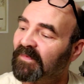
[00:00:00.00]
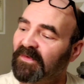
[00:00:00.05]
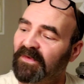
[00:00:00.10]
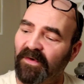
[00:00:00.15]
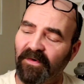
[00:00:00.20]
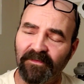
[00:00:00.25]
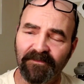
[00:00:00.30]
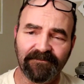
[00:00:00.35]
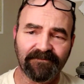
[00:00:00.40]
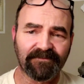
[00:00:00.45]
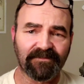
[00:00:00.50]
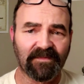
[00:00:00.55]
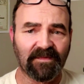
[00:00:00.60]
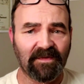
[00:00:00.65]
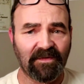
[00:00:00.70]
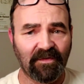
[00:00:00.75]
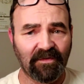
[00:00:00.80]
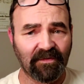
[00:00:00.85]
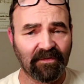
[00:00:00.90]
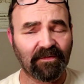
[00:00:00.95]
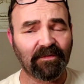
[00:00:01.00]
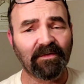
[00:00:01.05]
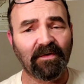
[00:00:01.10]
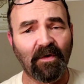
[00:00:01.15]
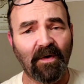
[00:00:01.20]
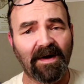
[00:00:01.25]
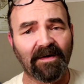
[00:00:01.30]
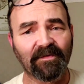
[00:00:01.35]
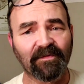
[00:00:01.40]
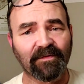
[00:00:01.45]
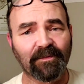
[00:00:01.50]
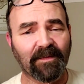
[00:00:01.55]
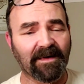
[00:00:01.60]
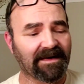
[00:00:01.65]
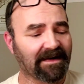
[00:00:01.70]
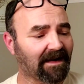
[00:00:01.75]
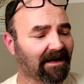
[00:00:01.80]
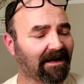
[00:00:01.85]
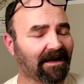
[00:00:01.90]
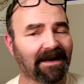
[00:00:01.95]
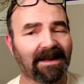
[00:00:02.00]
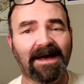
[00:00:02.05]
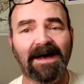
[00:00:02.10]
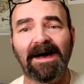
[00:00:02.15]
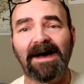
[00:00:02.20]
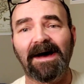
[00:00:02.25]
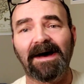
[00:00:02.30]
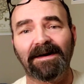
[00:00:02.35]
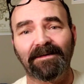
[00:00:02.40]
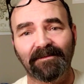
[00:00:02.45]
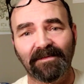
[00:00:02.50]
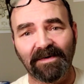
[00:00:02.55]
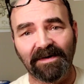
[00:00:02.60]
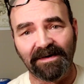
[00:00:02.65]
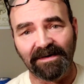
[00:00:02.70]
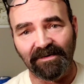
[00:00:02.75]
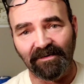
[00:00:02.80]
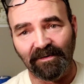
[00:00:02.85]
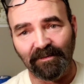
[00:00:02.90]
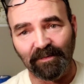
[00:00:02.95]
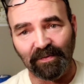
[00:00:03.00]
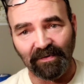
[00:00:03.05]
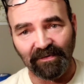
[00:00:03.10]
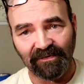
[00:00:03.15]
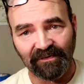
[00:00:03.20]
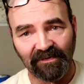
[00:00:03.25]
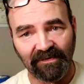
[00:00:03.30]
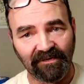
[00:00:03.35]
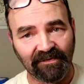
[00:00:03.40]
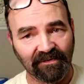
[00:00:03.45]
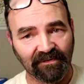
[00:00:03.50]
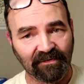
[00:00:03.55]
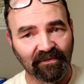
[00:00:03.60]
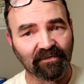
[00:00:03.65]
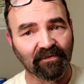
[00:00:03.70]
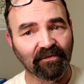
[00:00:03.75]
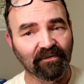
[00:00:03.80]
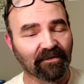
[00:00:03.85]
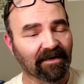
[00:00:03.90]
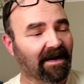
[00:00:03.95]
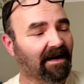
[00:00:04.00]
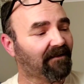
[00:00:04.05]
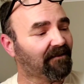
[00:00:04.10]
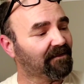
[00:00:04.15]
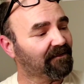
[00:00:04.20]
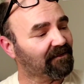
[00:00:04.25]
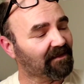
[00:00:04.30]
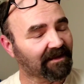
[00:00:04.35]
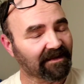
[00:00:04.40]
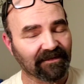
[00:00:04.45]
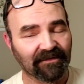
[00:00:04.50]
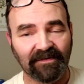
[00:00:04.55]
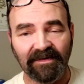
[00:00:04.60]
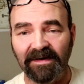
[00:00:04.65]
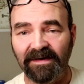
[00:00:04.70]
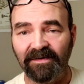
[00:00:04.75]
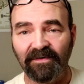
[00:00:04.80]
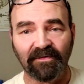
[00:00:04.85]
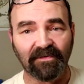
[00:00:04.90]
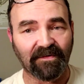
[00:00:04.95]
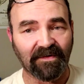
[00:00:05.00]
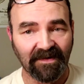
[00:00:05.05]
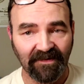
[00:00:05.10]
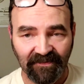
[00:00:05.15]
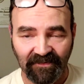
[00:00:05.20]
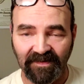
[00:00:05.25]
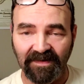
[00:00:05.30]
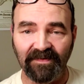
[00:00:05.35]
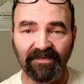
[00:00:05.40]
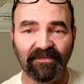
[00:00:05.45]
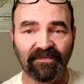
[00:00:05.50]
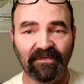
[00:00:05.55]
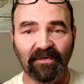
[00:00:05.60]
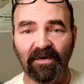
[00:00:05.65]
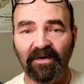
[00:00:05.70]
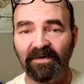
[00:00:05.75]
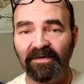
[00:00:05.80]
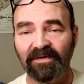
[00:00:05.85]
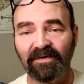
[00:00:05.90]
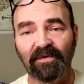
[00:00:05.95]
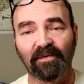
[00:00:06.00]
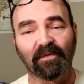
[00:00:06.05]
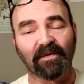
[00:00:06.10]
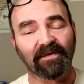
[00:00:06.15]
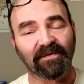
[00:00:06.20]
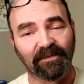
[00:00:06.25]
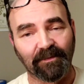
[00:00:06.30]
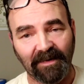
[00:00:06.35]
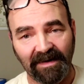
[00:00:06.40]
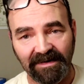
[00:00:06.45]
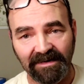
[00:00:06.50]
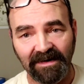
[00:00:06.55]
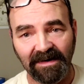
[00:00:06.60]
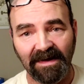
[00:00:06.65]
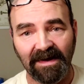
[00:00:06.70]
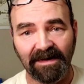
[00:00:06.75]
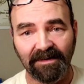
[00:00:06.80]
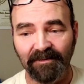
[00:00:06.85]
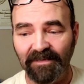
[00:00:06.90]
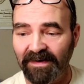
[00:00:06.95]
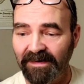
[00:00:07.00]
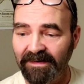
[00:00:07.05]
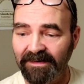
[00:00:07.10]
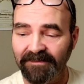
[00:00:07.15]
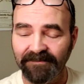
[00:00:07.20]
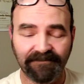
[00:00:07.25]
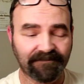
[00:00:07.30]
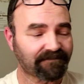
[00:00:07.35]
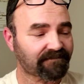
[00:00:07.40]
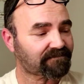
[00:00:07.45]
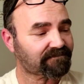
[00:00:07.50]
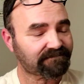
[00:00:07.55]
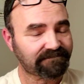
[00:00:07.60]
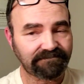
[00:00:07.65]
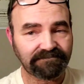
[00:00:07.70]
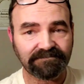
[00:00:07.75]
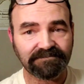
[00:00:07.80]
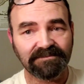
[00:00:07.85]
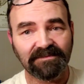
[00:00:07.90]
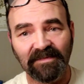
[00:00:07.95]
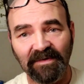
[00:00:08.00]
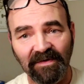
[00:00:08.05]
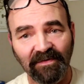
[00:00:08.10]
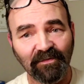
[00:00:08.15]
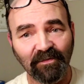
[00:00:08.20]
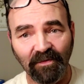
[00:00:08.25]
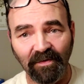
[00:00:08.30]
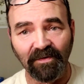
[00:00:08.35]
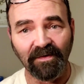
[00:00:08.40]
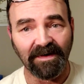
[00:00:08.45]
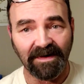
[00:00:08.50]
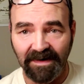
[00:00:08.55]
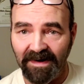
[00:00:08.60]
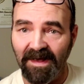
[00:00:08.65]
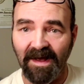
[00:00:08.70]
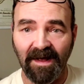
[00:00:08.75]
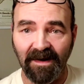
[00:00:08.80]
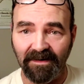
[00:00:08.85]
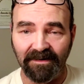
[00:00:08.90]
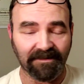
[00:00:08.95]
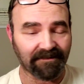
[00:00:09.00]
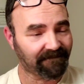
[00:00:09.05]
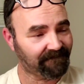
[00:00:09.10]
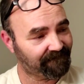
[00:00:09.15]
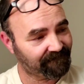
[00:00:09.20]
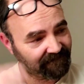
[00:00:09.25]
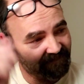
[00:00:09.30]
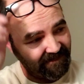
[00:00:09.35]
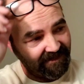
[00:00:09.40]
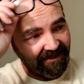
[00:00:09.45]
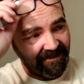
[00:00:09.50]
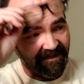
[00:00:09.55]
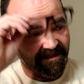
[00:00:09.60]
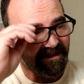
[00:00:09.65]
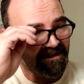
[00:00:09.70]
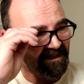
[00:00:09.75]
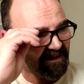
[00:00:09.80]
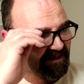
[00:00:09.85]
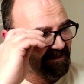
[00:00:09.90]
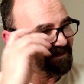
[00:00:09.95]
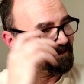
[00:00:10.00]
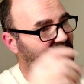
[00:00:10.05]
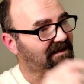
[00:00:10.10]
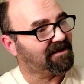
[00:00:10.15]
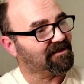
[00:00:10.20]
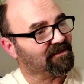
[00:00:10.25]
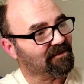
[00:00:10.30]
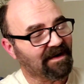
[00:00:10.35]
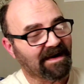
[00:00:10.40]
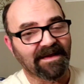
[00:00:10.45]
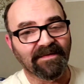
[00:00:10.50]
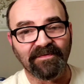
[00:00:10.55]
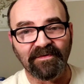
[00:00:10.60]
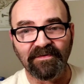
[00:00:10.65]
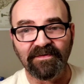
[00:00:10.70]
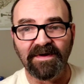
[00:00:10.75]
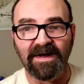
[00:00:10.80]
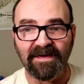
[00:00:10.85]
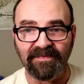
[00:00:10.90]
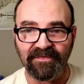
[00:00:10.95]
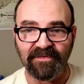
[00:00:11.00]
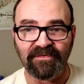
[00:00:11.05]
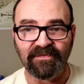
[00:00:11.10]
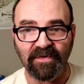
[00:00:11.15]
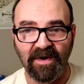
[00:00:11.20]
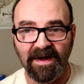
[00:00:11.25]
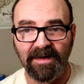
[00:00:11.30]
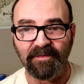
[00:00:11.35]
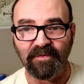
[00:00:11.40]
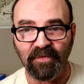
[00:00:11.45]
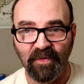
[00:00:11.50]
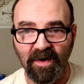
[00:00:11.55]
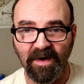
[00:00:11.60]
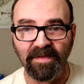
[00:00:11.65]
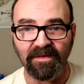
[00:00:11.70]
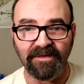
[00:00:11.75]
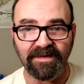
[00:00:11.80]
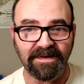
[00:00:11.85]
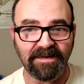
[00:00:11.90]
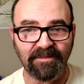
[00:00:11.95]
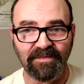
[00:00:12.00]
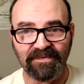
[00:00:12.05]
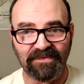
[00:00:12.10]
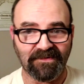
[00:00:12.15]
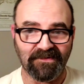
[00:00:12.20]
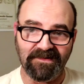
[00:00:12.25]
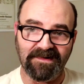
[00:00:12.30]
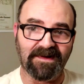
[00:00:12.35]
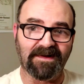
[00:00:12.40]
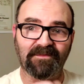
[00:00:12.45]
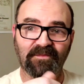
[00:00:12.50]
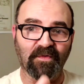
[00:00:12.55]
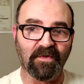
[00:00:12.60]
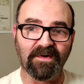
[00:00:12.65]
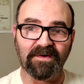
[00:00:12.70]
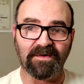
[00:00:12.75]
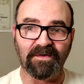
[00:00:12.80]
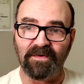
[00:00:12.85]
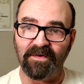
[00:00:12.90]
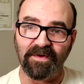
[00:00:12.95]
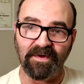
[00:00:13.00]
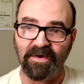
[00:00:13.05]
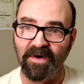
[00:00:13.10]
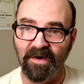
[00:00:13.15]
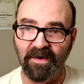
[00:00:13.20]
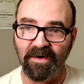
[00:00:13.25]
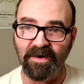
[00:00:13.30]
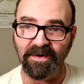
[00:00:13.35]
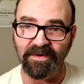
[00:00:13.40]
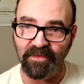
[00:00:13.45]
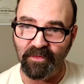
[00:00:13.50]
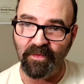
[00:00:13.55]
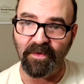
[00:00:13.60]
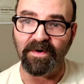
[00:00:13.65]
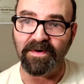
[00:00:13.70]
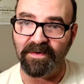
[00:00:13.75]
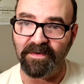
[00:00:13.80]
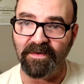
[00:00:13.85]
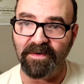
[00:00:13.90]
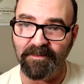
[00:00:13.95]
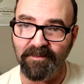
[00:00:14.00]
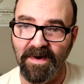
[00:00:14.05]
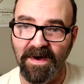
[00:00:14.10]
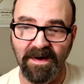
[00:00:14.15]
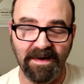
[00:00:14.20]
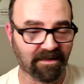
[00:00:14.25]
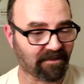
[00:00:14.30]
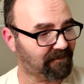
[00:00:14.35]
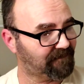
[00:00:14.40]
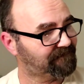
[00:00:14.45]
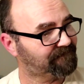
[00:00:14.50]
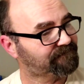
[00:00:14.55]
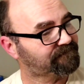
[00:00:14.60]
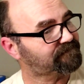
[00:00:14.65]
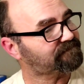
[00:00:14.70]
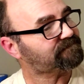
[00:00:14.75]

You know, just go out and spend a lot of money on precision screwdrivers. Like I said, you're just getting started. You want to spend a lot of money. These were only a dollar. Now, grant, they're not the top quality, but you're not working on a car. You're working on a model.